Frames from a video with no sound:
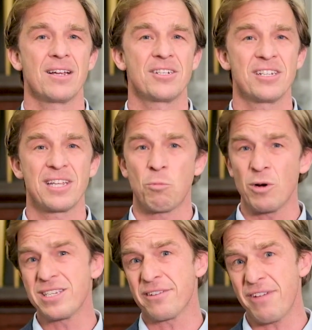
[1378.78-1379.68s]
She said
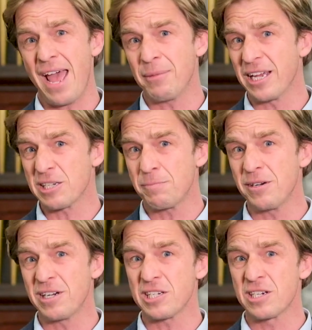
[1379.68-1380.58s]
we as a family
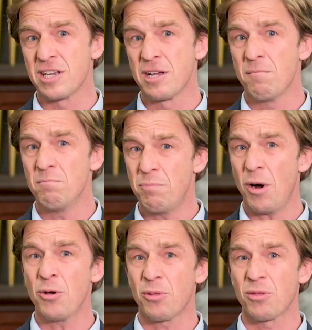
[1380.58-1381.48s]
experienced
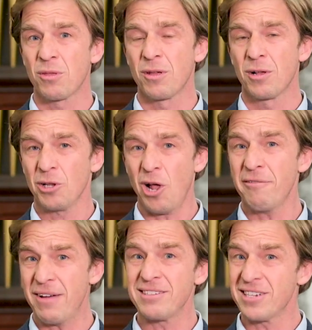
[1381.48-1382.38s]
both
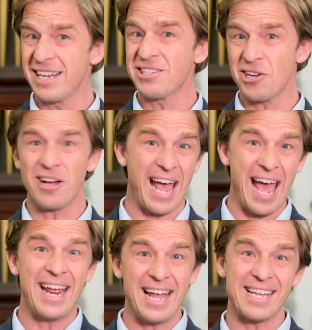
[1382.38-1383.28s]
life as an insider
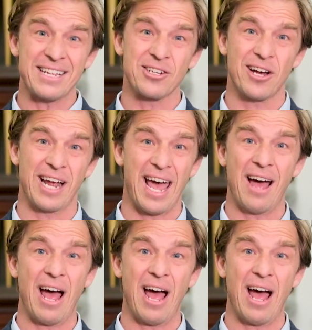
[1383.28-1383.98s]
and outsider.